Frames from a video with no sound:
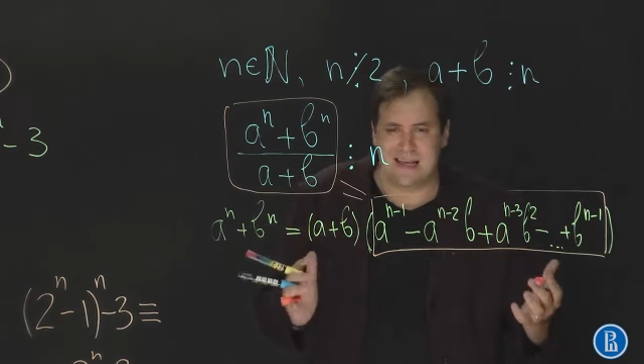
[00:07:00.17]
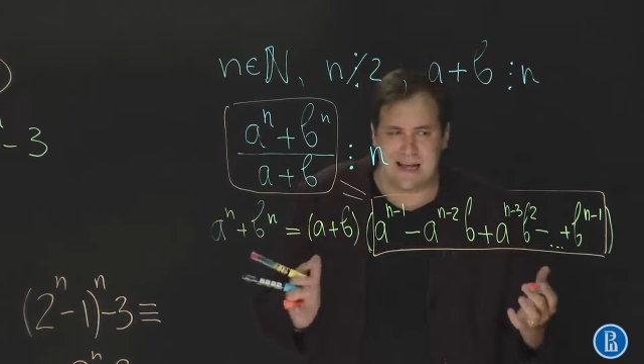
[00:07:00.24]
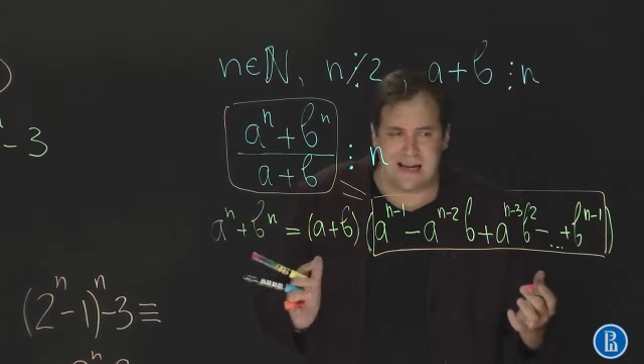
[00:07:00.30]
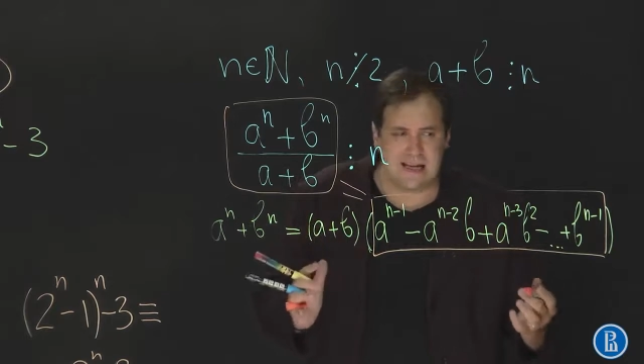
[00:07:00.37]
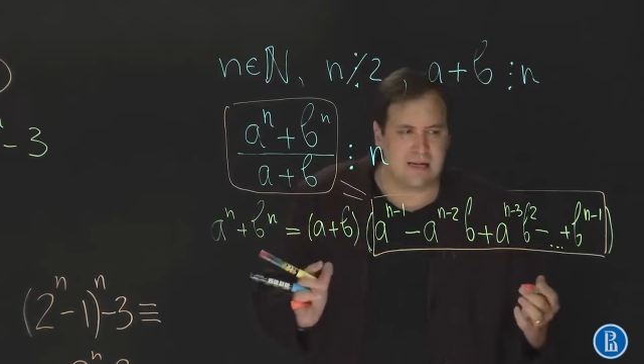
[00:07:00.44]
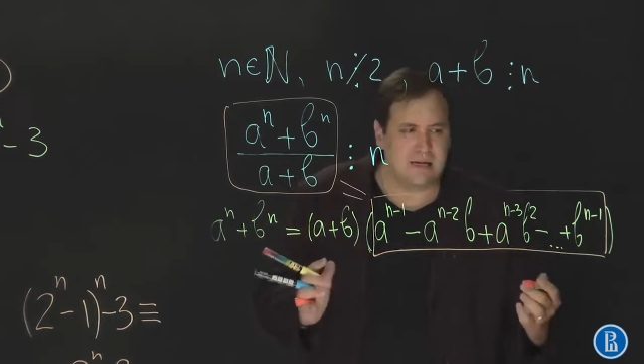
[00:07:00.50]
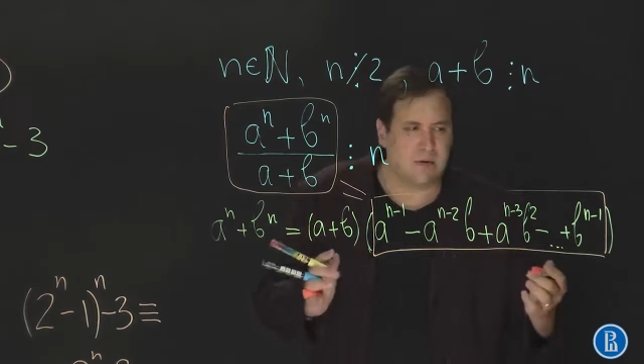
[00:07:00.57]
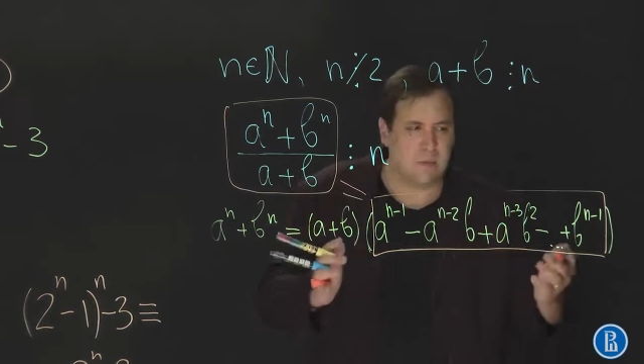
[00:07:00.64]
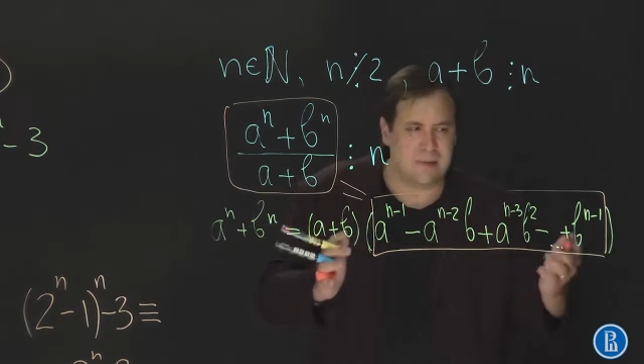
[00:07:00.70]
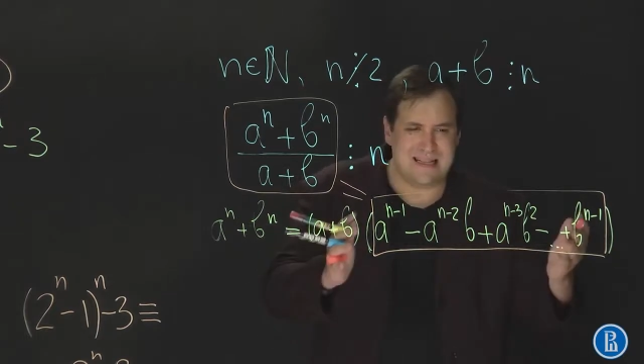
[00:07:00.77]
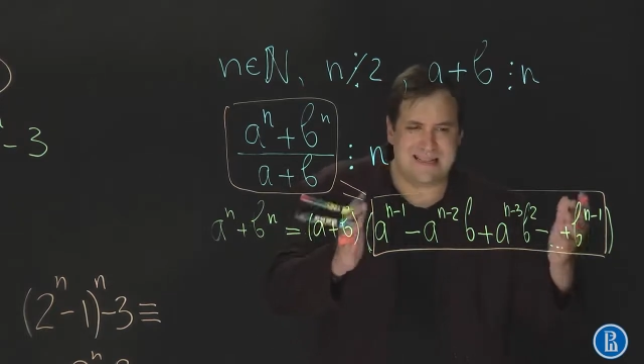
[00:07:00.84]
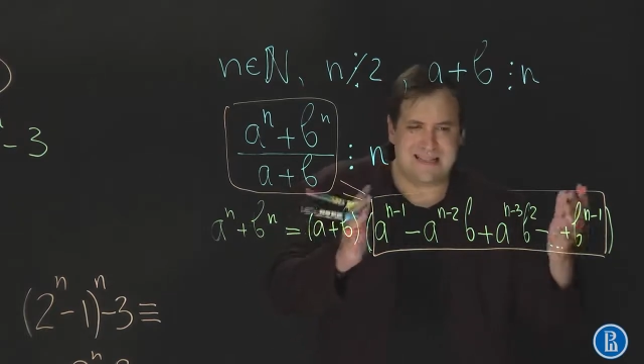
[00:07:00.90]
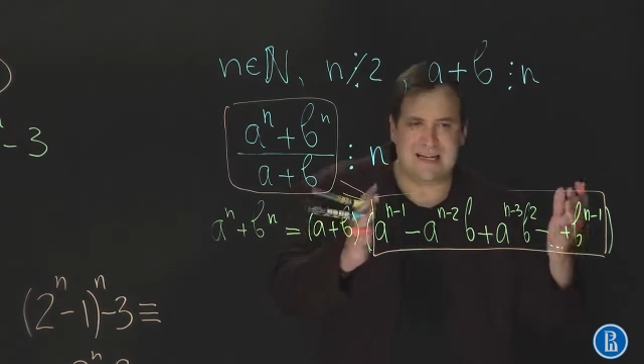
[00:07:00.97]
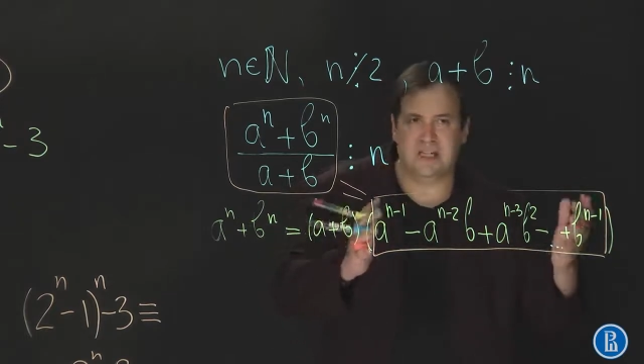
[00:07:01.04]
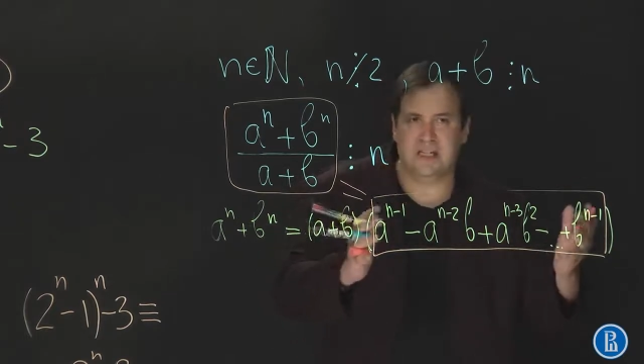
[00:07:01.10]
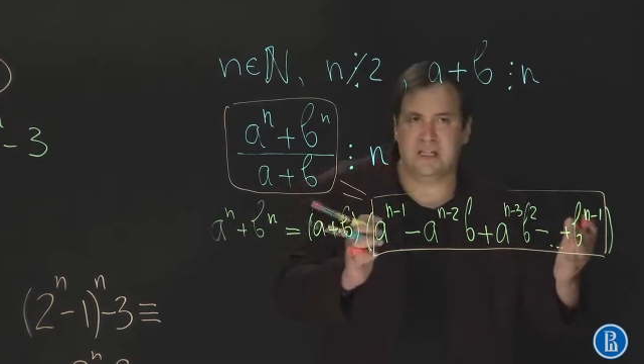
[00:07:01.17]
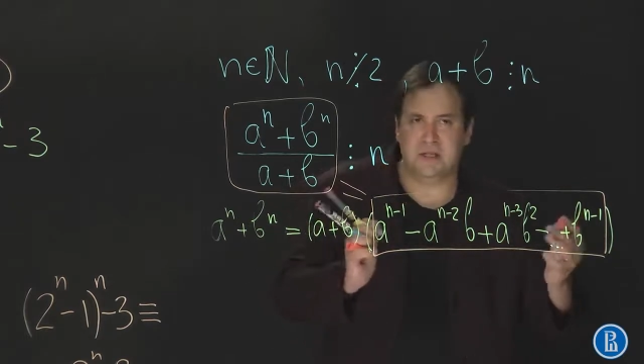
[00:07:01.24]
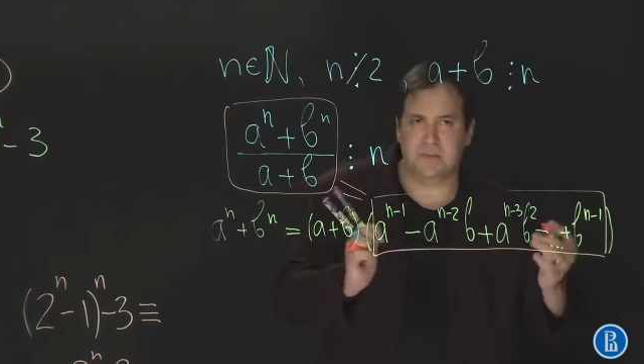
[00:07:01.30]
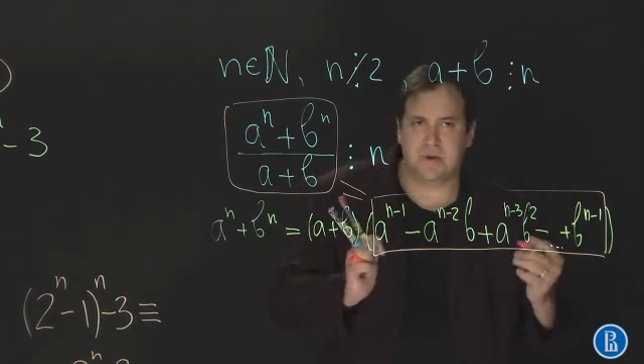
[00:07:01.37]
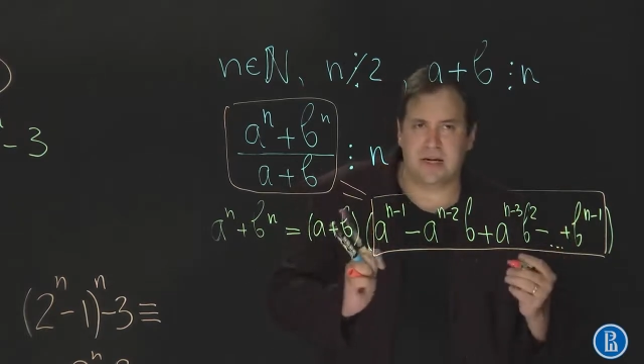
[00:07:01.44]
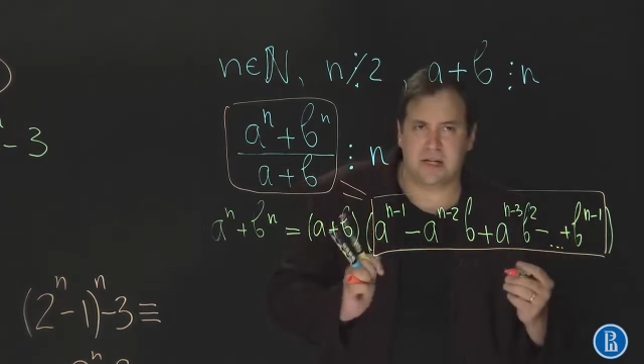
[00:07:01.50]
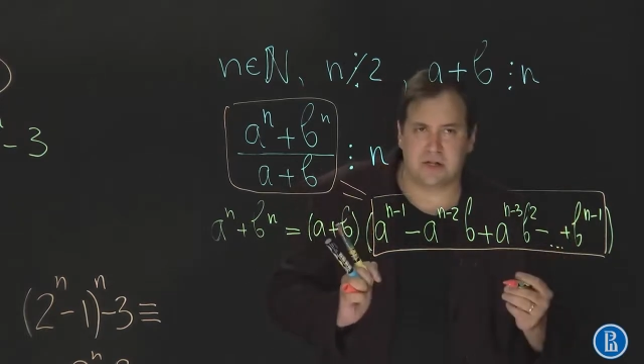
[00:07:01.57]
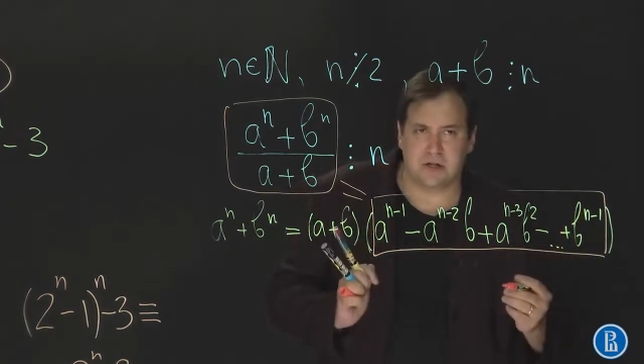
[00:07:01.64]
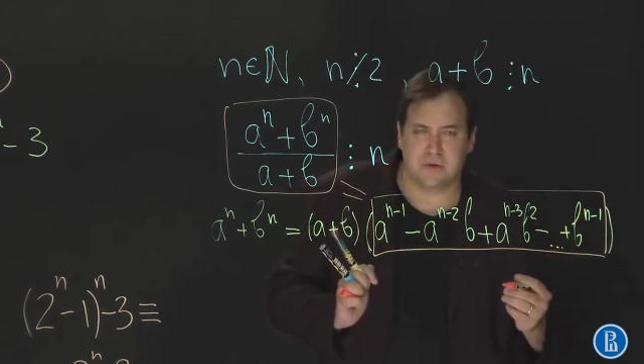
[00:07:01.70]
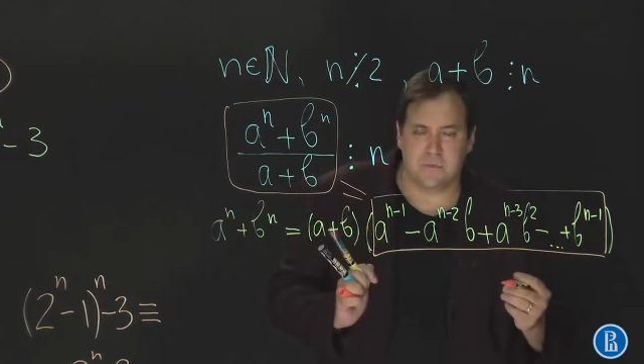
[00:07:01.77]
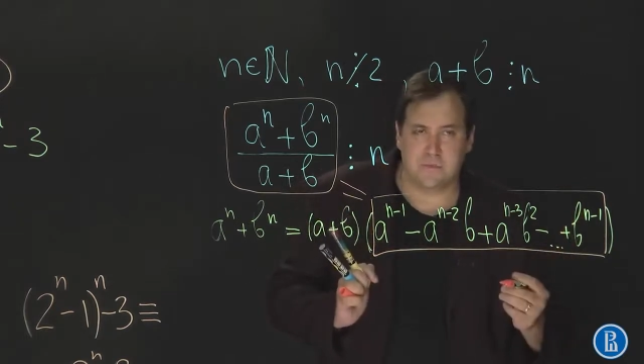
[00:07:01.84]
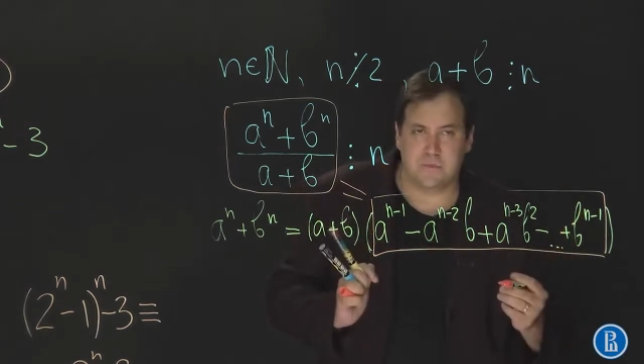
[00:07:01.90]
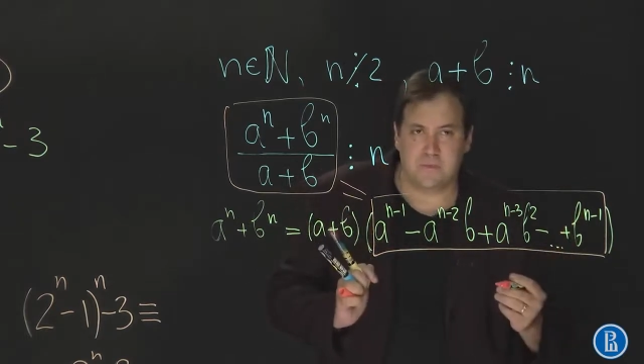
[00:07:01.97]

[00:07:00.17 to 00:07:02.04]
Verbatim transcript: dealing with such an expression?